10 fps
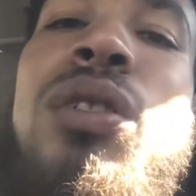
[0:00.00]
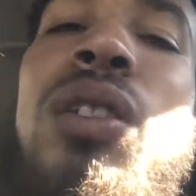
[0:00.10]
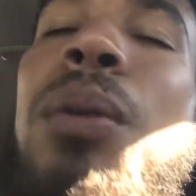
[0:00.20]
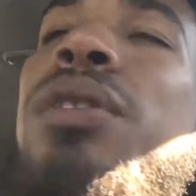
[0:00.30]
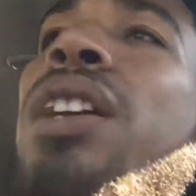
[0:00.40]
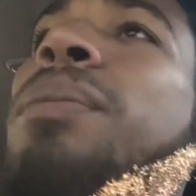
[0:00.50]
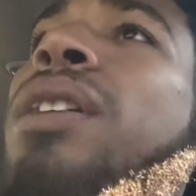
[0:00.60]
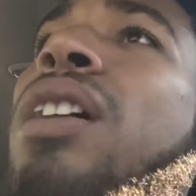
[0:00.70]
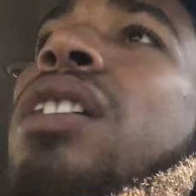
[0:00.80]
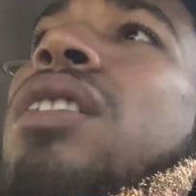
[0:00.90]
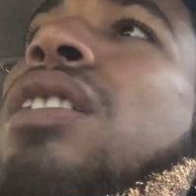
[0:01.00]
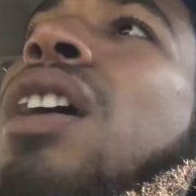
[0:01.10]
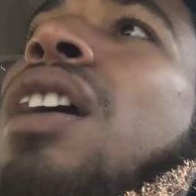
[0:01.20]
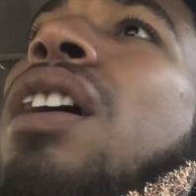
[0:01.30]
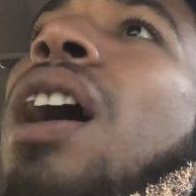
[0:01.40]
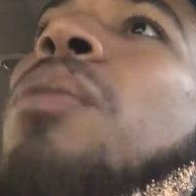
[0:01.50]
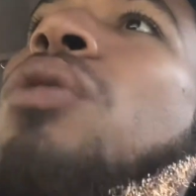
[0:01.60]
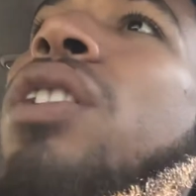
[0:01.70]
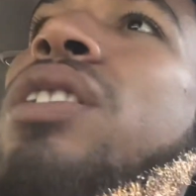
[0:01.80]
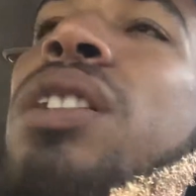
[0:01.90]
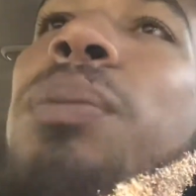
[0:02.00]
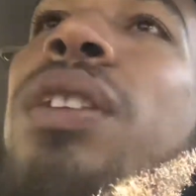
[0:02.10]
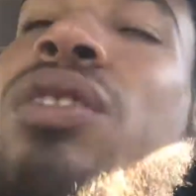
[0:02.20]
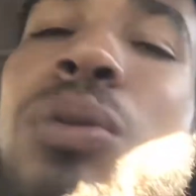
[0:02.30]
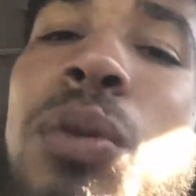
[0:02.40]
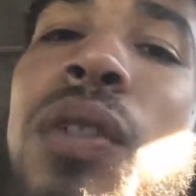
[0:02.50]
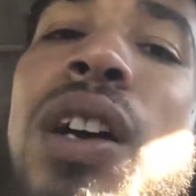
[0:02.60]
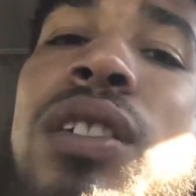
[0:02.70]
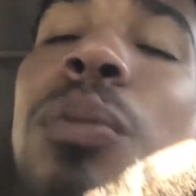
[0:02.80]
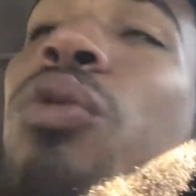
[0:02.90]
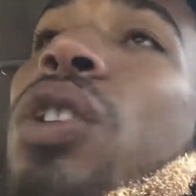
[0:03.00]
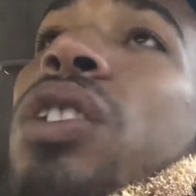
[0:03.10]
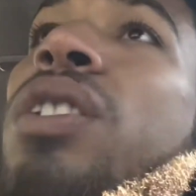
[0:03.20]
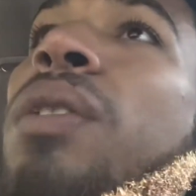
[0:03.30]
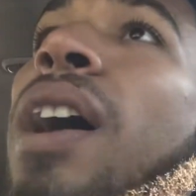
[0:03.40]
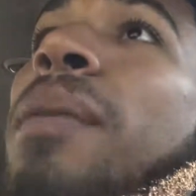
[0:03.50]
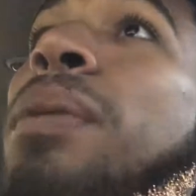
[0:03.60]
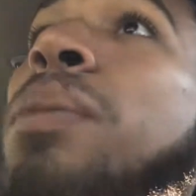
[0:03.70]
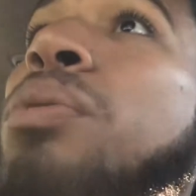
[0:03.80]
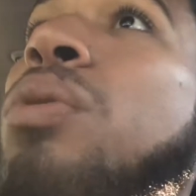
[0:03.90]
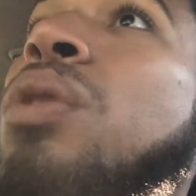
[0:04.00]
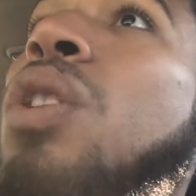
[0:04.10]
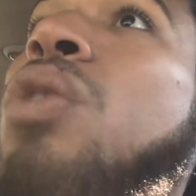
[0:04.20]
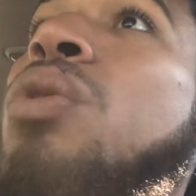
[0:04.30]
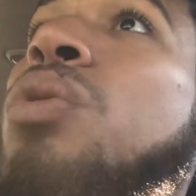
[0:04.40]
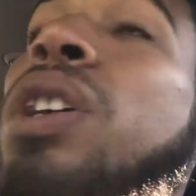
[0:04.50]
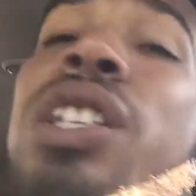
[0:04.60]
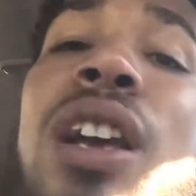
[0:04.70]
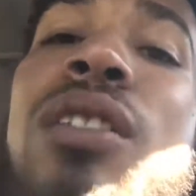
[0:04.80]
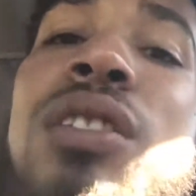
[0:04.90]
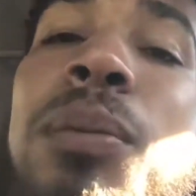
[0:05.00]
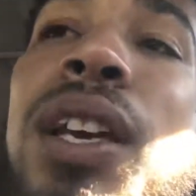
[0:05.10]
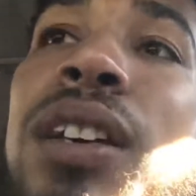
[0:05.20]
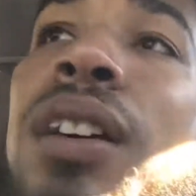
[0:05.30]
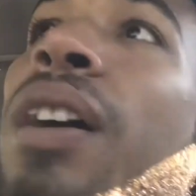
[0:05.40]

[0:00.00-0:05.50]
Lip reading: You know what I'm saying? Because I'm worthy to be a supervisor. I'm worthy to have people reach out to me,